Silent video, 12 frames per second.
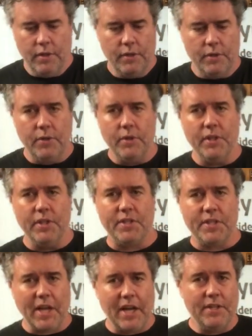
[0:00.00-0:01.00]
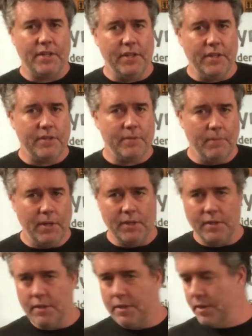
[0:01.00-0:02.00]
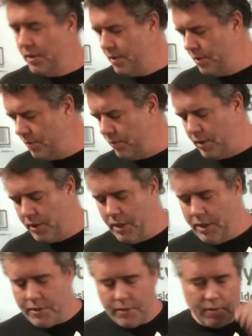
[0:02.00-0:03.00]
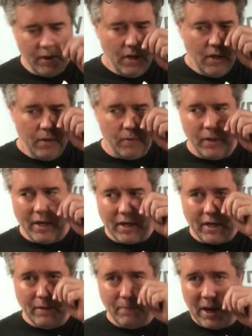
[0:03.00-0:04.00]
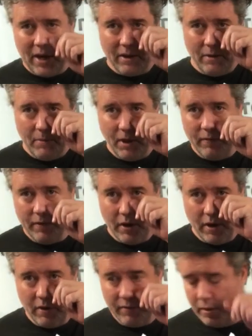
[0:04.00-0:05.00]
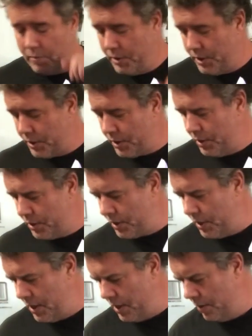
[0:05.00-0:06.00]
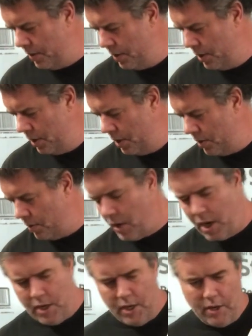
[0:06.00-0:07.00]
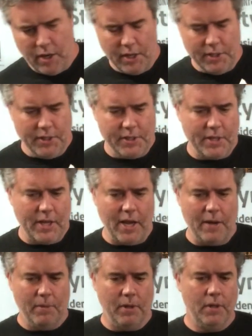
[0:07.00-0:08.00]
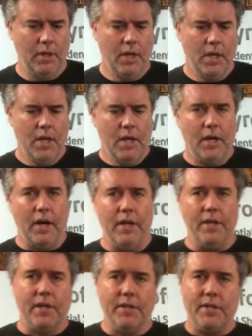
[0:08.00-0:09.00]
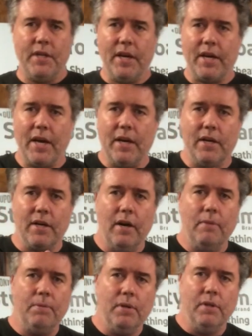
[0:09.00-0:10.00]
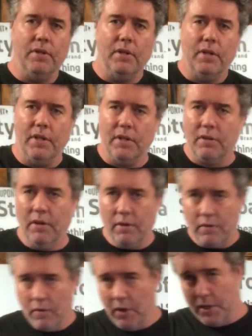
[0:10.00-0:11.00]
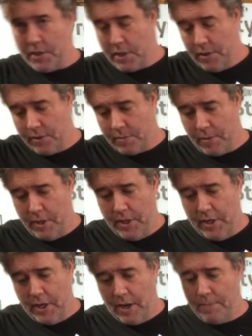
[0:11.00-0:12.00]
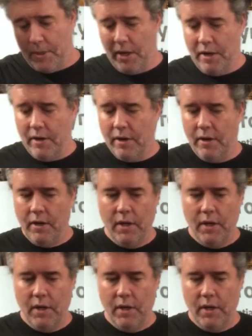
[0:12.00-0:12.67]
Due to the size of this month's release, we're not going to bother moving over. We're just going to stay right here on this table. You can see I got a couple of the glow crystals printed up here.